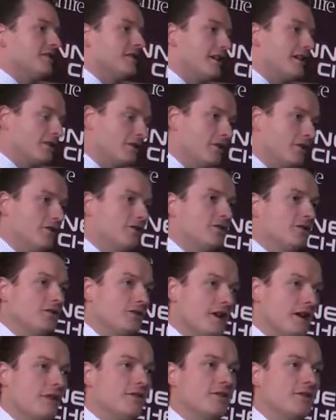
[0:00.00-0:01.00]
that's got to
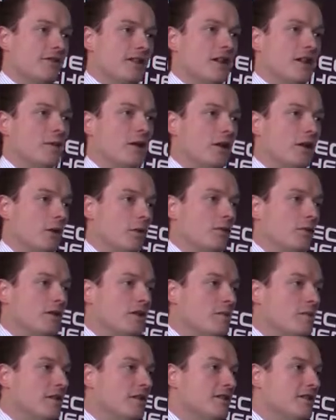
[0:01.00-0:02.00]
drive something about local
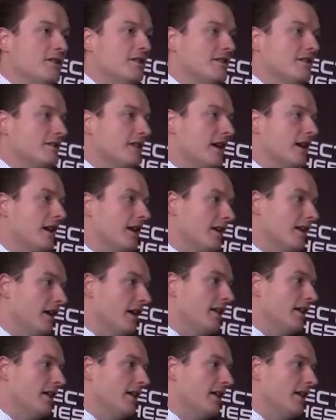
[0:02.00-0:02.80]
communities and,